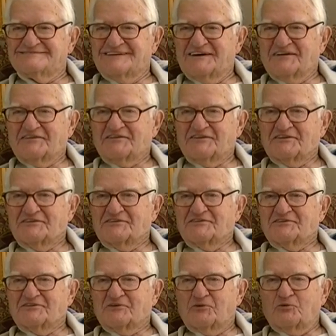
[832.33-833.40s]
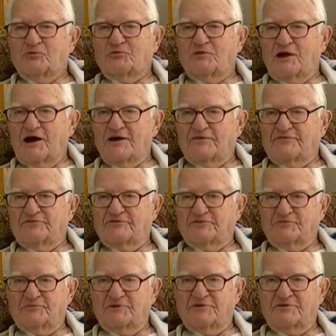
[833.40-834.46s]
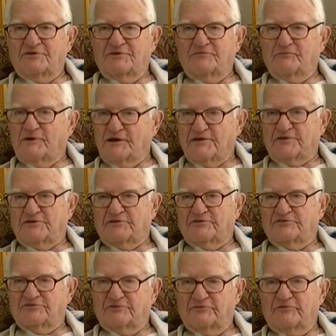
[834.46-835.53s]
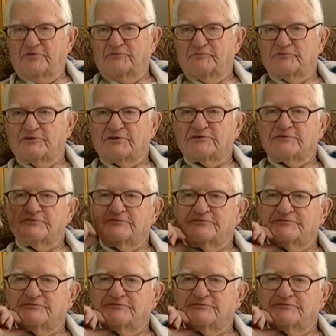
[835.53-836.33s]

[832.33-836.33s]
And then your whole life is the maintenance of the objective.